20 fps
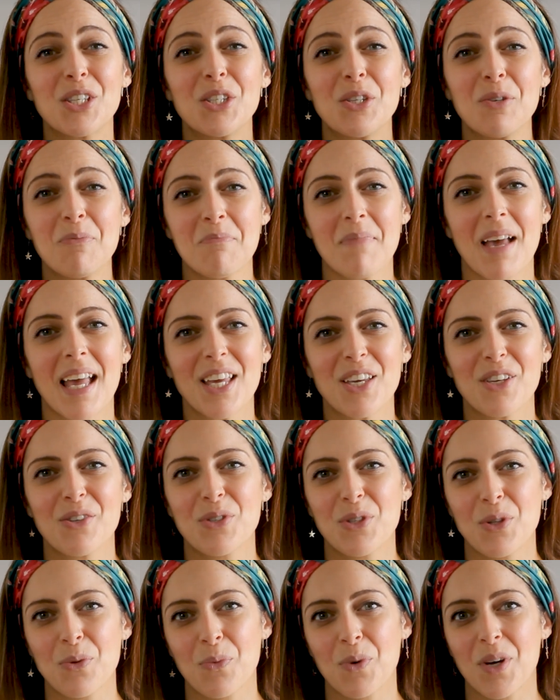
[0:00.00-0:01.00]
you may
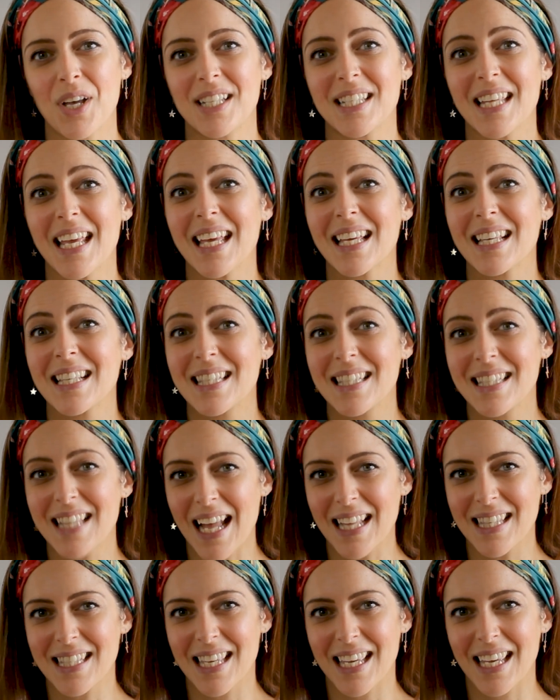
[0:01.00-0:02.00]
use the word
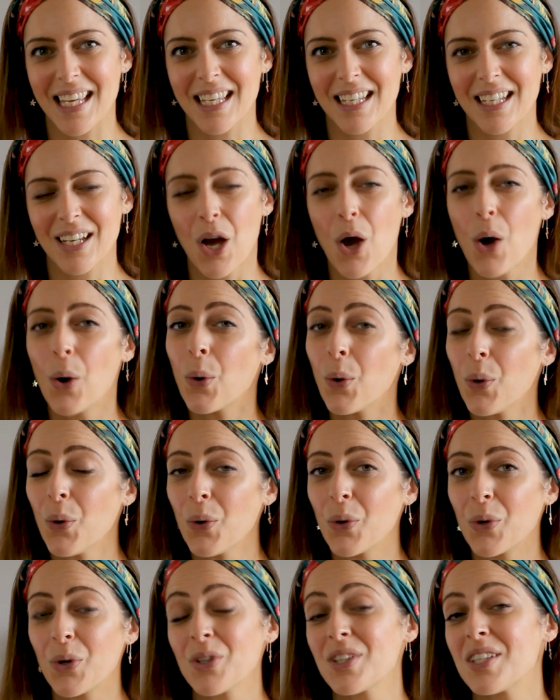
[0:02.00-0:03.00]
ecstatic
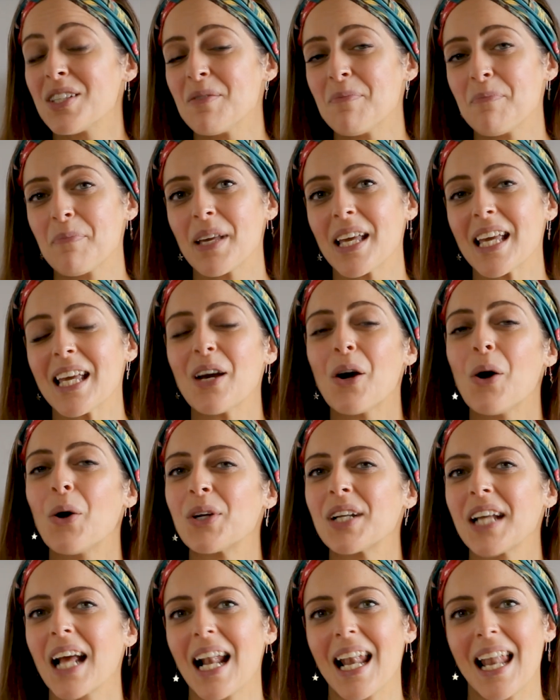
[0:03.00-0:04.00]
or to be
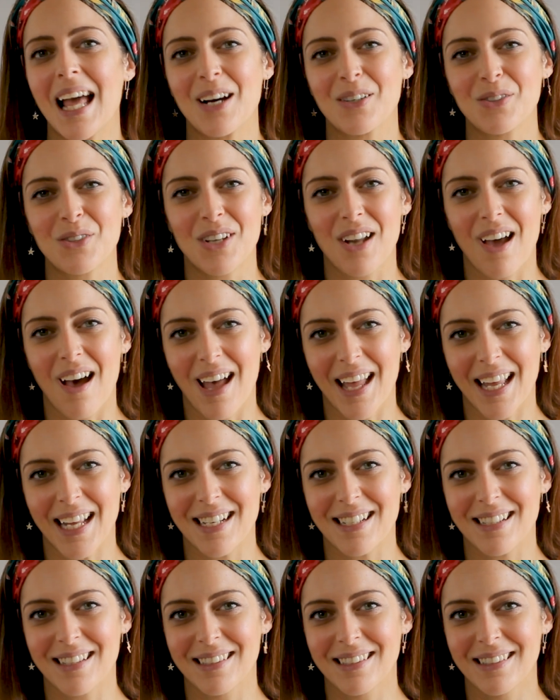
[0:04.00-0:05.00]
on cloud
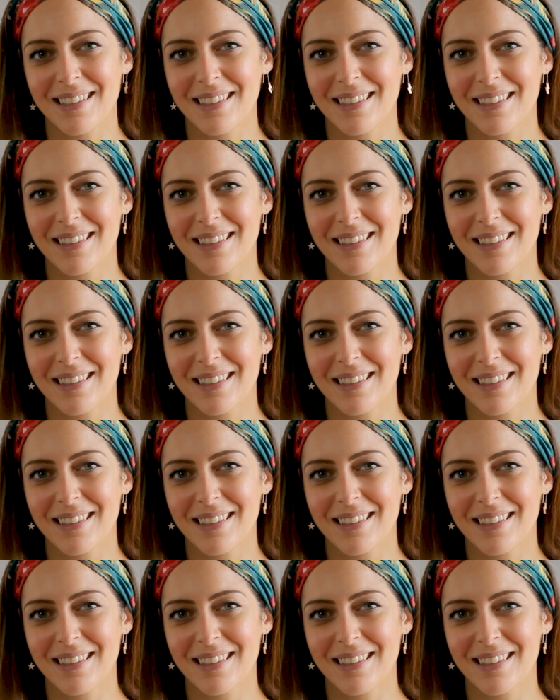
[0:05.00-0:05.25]
nine.